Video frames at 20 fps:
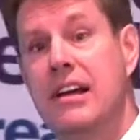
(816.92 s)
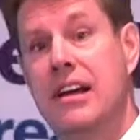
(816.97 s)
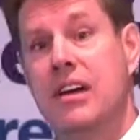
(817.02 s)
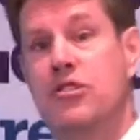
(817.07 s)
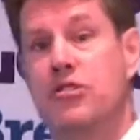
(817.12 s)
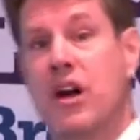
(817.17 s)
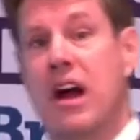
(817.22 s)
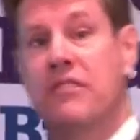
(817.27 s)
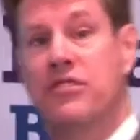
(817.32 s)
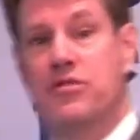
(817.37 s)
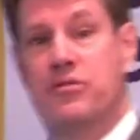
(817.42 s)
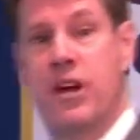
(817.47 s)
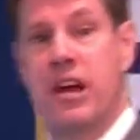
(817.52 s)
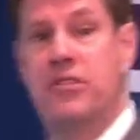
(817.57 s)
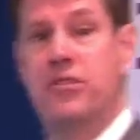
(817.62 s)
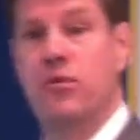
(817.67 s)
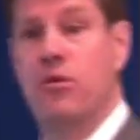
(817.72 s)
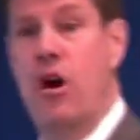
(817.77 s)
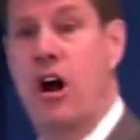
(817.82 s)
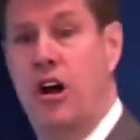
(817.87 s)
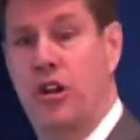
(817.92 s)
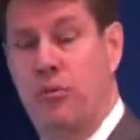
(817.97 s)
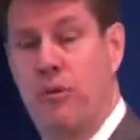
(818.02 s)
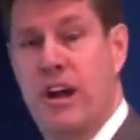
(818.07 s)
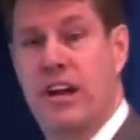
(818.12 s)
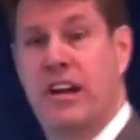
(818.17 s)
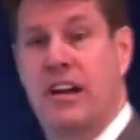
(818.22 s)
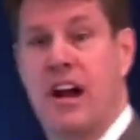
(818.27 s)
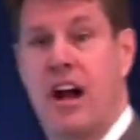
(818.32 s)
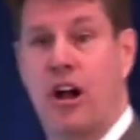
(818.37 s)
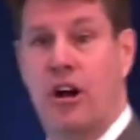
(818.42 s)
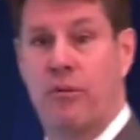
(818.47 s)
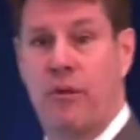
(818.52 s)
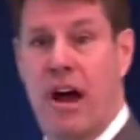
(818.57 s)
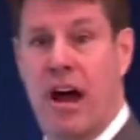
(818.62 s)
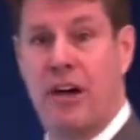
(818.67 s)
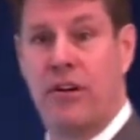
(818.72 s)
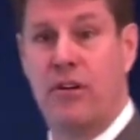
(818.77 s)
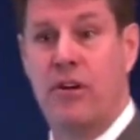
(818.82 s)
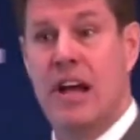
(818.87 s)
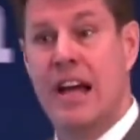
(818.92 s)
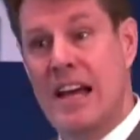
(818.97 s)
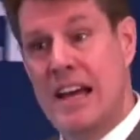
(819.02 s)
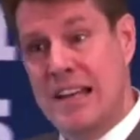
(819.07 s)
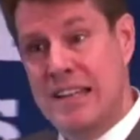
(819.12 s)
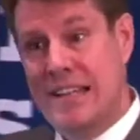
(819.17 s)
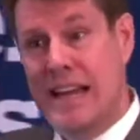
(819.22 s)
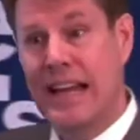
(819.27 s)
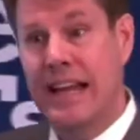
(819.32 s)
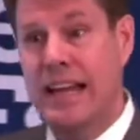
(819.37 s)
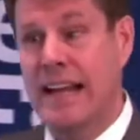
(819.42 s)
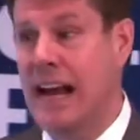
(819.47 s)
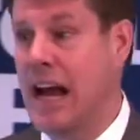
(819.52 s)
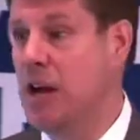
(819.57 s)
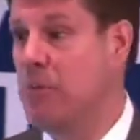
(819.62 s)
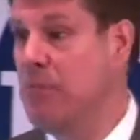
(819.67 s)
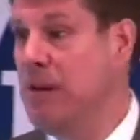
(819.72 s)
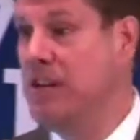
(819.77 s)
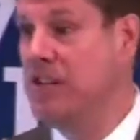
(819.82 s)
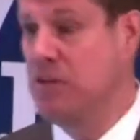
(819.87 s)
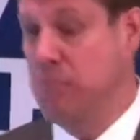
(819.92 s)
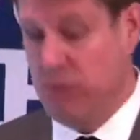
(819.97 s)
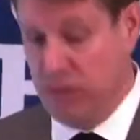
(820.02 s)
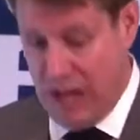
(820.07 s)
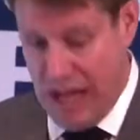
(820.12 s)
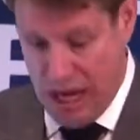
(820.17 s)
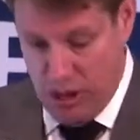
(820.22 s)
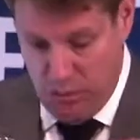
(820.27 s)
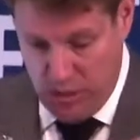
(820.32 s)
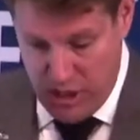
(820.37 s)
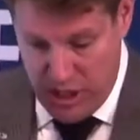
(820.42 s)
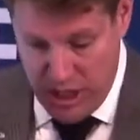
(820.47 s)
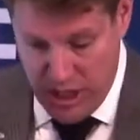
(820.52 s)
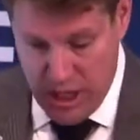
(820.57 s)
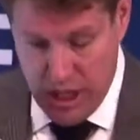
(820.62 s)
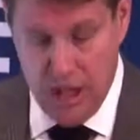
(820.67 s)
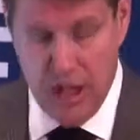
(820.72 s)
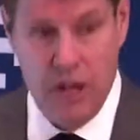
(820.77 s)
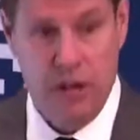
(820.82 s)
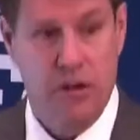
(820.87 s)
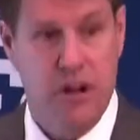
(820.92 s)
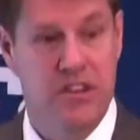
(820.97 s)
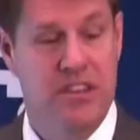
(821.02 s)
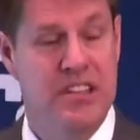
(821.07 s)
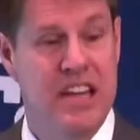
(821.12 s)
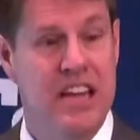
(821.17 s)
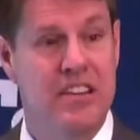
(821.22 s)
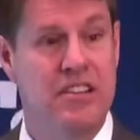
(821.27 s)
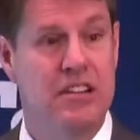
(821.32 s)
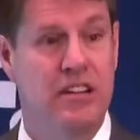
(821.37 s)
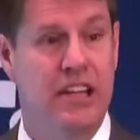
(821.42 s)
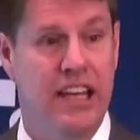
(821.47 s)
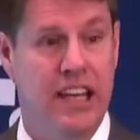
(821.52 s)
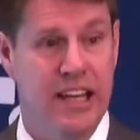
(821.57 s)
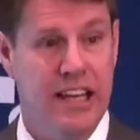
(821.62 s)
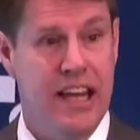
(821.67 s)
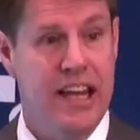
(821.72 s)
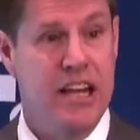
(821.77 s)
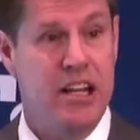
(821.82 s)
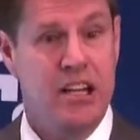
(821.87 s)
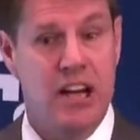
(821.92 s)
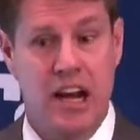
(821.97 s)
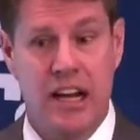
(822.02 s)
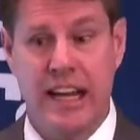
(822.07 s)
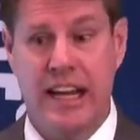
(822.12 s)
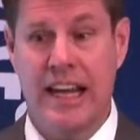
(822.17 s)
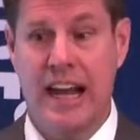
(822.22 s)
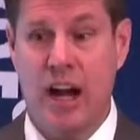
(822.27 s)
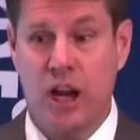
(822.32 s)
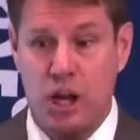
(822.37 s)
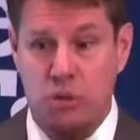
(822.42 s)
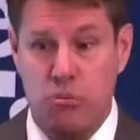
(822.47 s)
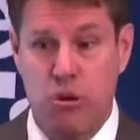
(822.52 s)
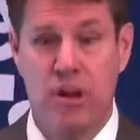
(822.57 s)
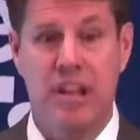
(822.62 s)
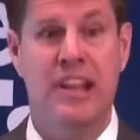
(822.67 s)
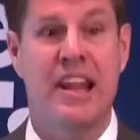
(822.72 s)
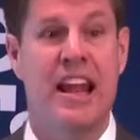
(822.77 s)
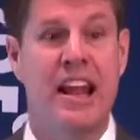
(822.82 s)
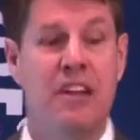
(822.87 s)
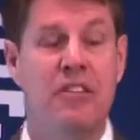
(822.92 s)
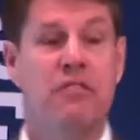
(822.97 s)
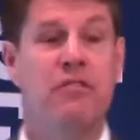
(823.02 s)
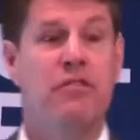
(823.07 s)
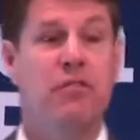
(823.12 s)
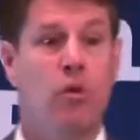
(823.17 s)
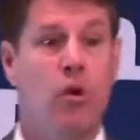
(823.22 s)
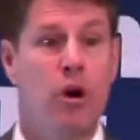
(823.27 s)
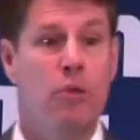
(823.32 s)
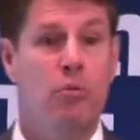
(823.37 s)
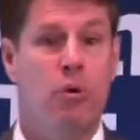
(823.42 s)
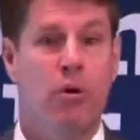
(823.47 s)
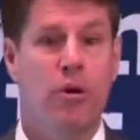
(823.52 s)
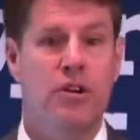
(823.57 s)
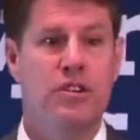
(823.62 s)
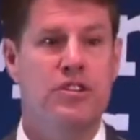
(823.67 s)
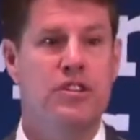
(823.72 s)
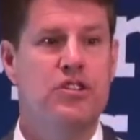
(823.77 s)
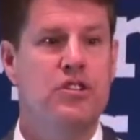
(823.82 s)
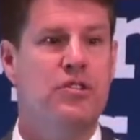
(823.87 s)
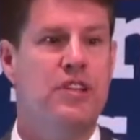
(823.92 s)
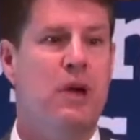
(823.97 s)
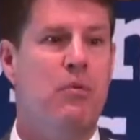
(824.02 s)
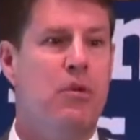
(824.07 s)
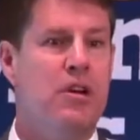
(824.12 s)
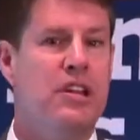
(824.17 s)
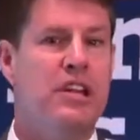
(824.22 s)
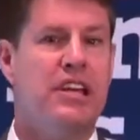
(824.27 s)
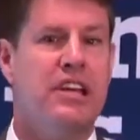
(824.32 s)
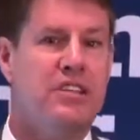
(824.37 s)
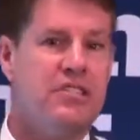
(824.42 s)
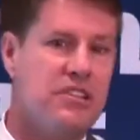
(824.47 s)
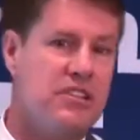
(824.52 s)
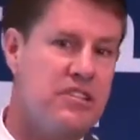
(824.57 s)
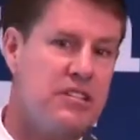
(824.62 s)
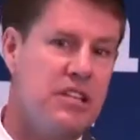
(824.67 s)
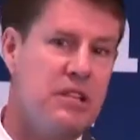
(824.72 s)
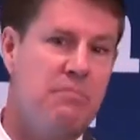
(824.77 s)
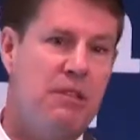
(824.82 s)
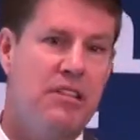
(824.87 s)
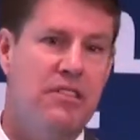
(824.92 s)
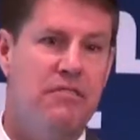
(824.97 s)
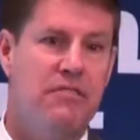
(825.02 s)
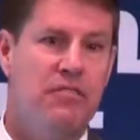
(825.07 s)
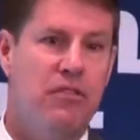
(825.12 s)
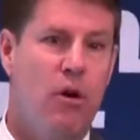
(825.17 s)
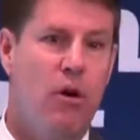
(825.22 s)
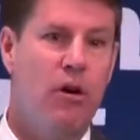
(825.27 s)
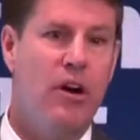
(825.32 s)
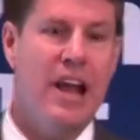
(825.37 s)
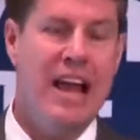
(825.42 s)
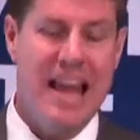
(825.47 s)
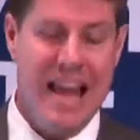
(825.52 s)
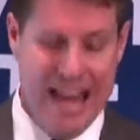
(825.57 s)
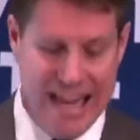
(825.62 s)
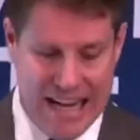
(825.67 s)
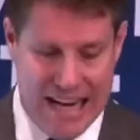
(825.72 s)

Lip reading: and drive straight through all the way to Colorado, taking out a piece of plywood, stenciling it, cutting it out, and putting that on the floorboards so that one of the kids could sleep on the floor and